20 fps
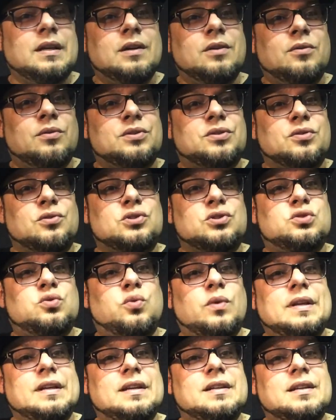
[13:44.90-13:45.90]
with those
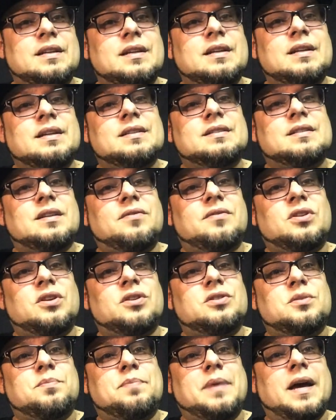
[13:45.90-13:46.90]
20
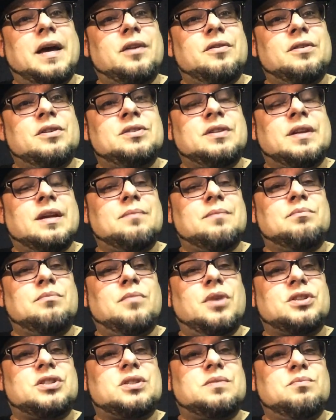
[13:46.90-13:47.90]
700 batteries, you get
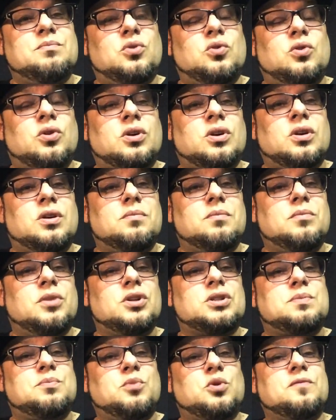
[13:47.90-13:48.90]
much more
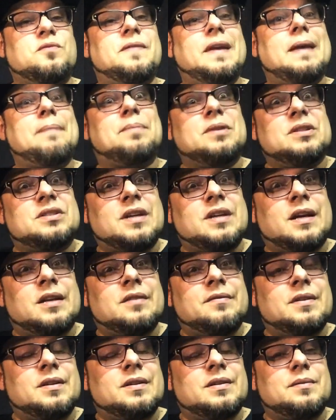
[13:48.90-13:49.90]
much more vapage out
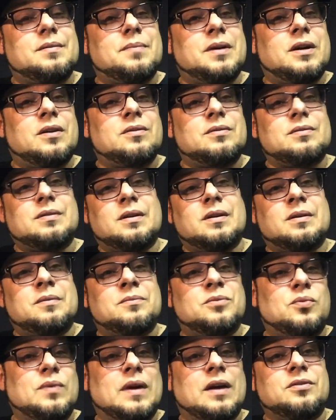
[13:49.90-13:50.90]
of it, about
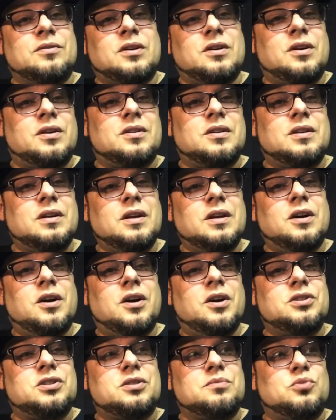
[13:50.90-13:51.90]
um, around a
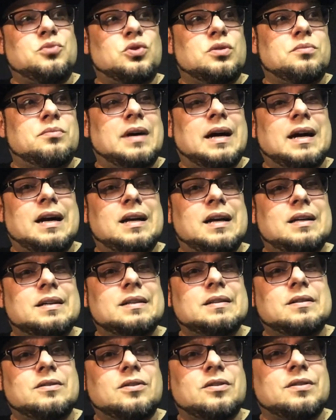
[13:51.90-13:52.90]
hundred more ma
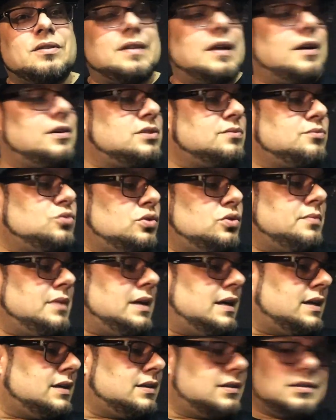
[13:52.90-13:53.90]
or a thousand more ma,